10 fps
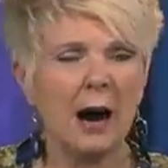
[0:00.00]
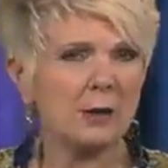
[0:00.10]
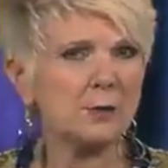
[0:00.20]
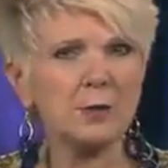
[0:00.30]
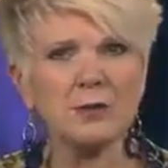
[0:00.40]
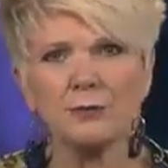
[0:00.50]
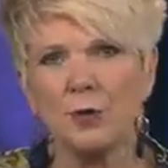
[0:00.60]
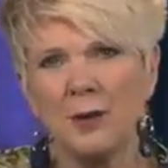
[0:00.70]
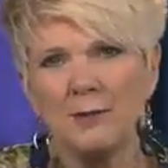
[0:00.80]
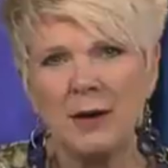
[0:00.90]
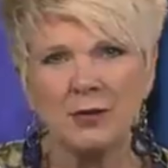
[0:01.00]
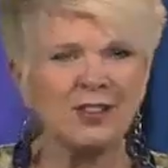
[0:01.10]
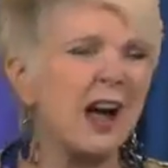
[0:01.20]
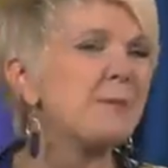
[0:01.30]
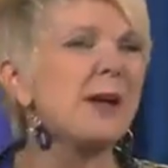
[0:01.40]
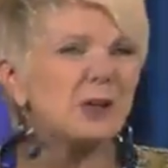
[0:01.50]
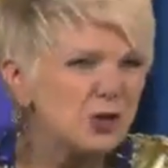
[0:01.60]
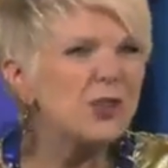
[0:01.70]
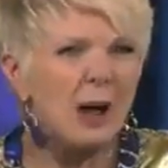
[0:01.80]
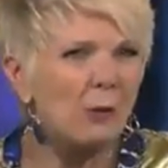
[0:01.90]
I was supposed to phone my mother in law. I better
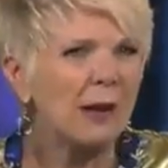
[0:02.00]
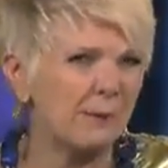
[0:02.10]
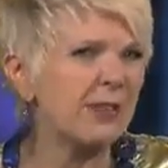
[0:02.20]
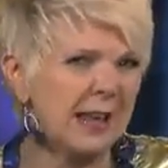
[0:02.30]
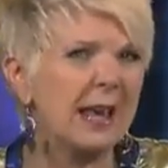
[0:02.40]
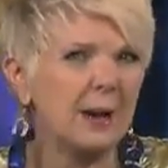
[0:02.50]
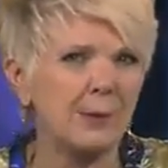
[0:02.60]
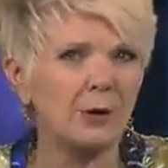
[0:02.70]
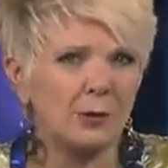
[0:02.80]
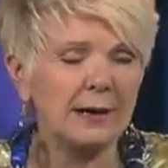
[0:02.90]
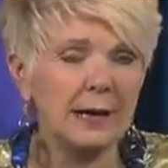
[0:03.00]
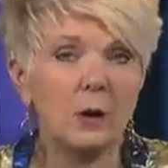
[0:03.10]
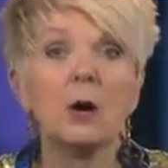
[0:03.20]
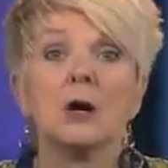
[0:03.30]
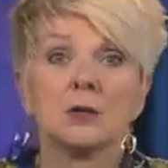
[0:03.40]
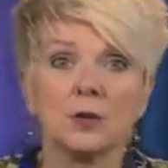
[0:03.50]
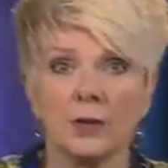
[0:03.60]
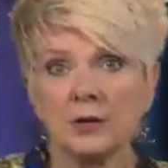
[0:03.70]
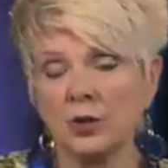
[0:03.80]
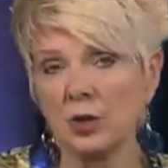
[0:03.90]
do that while I'm thinking about it right now. So
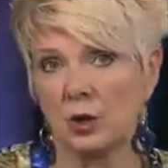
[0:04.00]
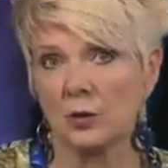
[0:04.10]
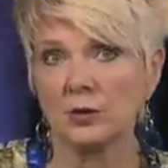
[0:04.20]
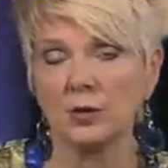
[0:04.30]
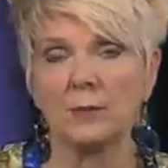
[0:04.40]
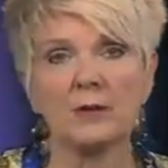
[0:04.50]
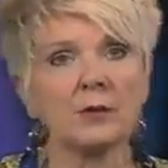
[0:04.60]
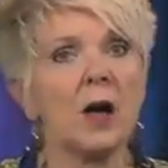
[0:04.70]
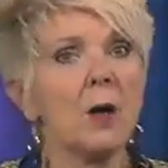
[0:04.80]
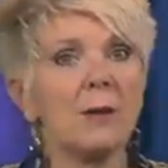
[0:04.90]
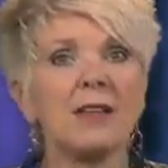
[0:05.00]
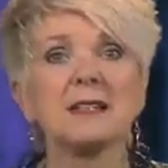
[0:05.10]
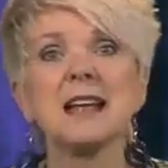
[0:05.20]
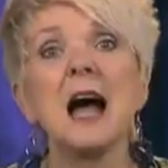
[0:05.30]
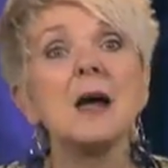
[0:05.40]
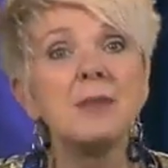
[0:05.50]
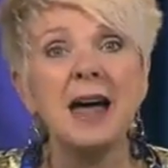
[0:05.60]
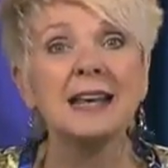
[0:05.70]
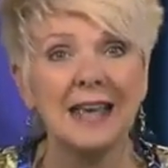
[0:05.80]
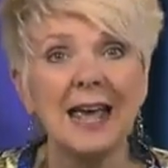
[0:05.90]
then you go and do the mother in law. By the time
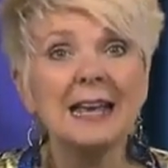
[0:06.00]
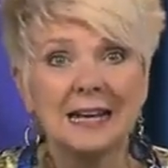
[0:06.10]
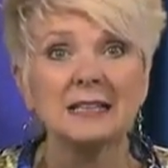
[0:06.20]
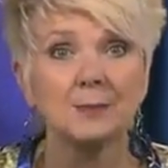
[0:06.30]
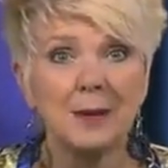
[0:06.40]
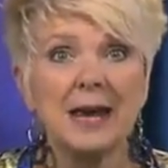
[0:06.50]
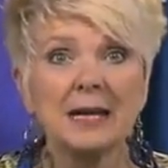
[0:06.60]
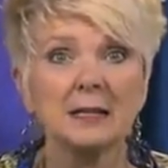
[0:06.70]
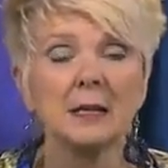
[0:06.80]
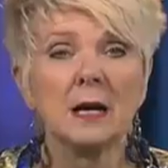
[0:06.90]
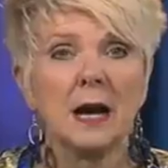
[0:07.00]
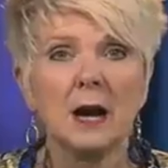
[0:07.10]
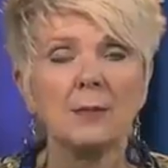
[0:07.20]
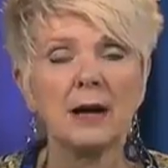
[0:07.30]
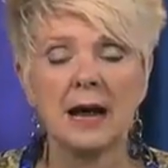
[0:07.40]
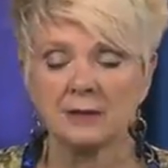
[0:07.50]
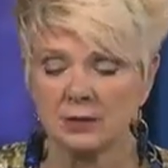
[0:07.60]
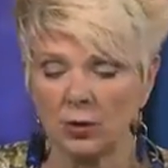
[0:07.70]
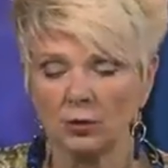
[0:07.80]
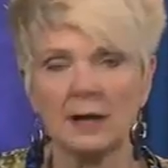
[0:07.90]
that cake gets baked, it
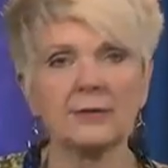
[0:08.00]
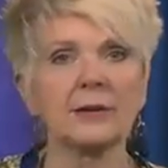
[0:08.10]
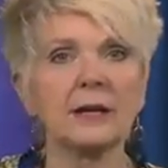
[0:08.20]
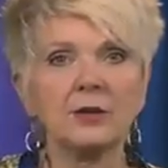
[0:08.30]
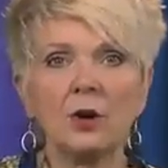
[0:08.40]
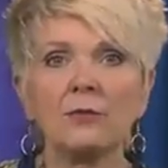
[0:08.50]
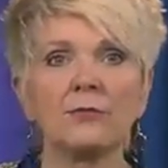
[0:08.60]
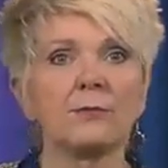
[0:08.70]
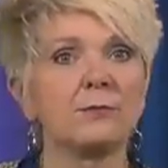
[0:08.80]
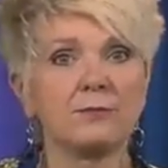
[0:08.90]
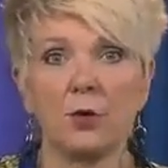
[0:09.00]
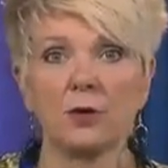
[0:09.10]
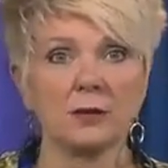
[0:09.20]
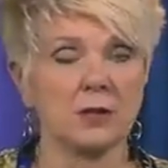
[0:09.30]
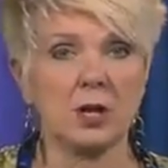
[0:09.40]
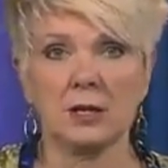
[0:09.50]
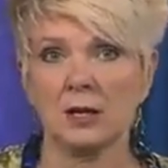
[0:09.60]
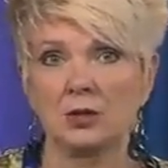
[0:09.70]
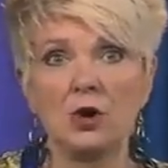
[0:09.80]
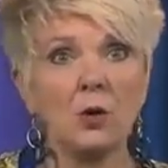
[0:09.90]
has no love in it, no, focus on
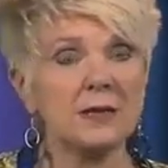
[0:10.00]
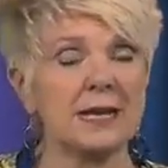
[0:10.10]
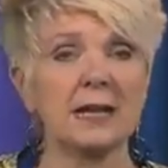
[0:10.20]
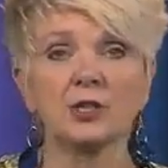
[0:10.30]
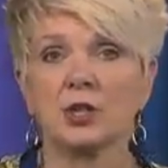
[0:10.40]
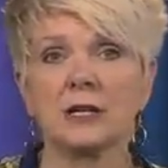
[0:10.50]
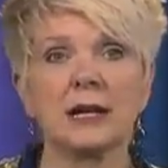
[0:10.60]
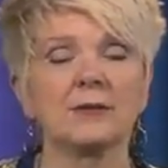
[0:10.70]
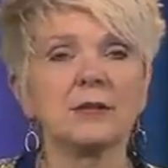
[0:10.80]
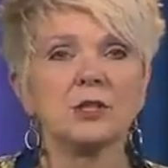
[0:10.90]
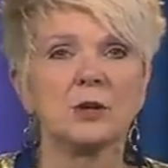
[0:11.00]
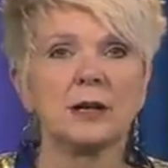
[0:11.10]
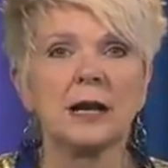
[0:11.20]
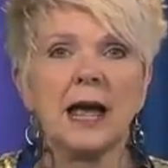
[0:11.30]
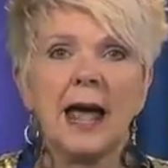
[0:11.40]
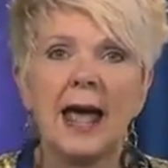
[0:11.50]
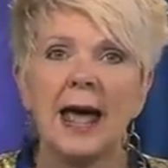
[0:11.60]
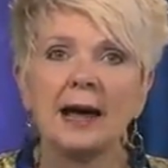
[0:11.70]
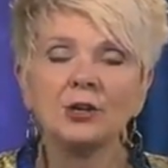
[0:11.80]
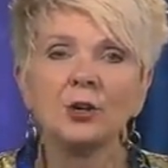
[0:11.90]
it, no attention given to it.
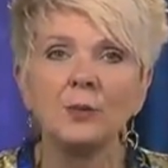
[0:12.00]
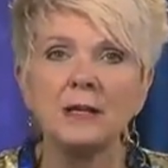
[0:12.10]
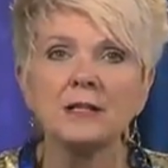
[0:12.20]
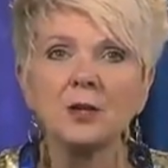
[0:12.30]
And you'll be